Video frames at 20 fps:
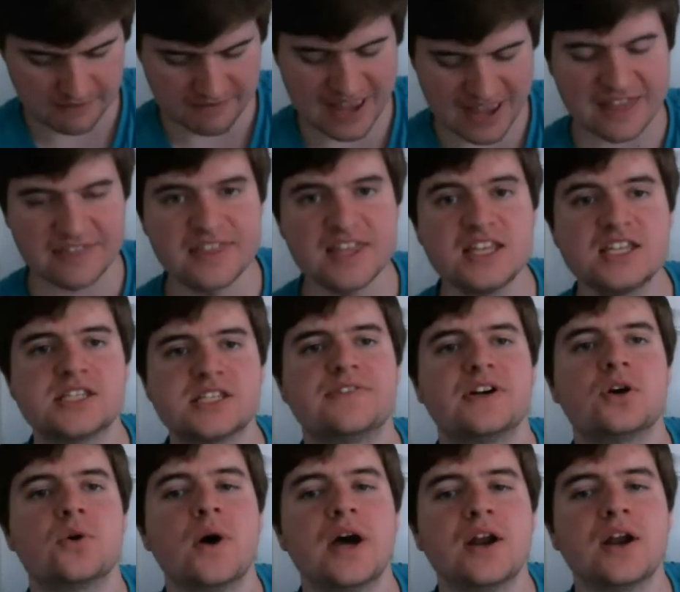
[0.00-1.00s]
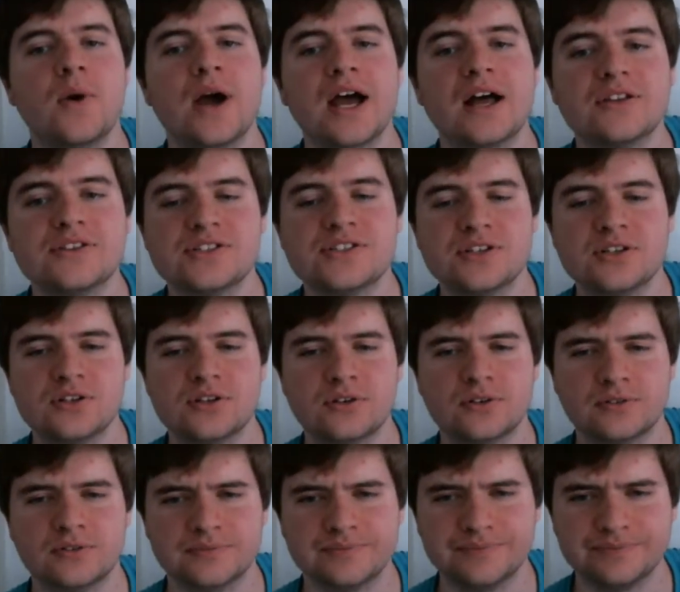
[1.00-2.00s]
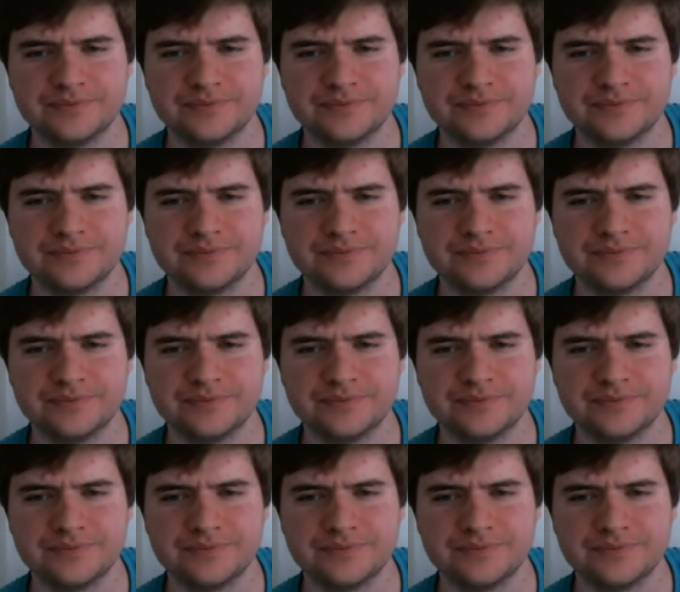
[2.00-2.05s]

Had this for quite a while too.